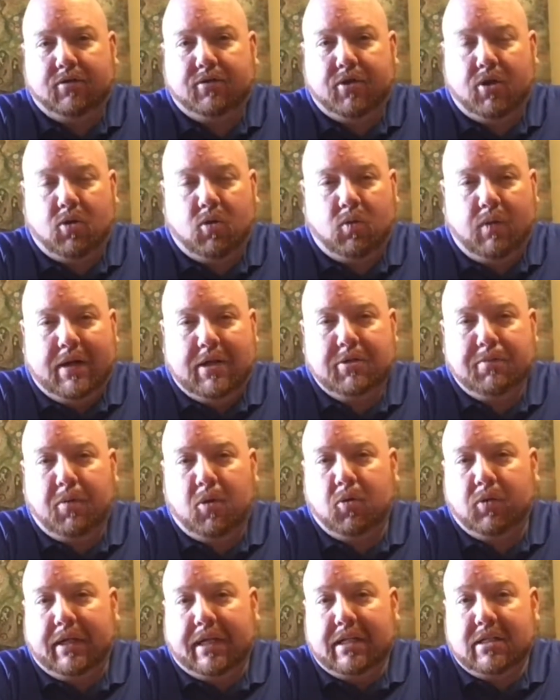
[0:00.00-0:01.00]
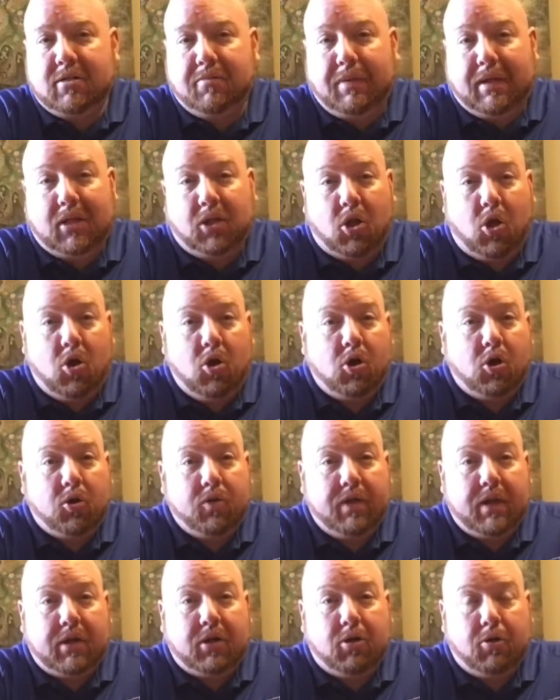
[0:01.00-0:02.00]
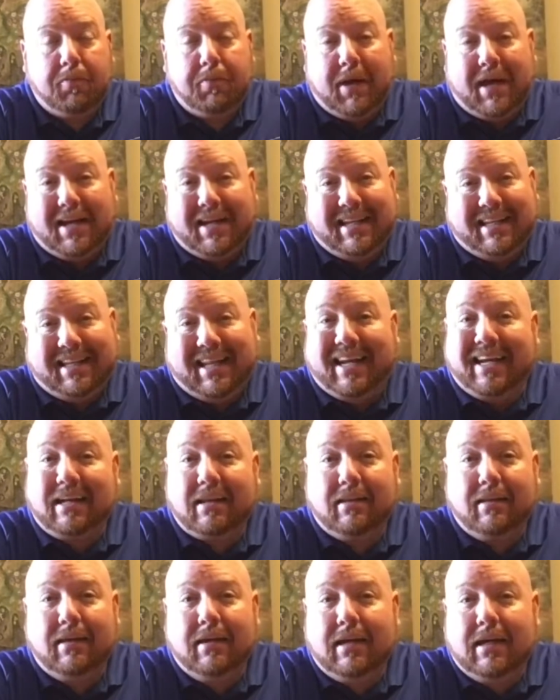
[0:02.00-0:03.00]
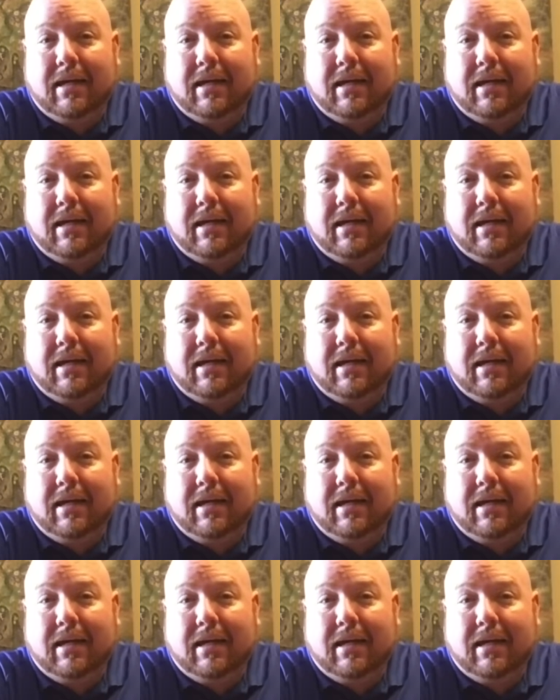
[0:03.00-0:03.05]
So a ridge pole needs to be longer than your body length.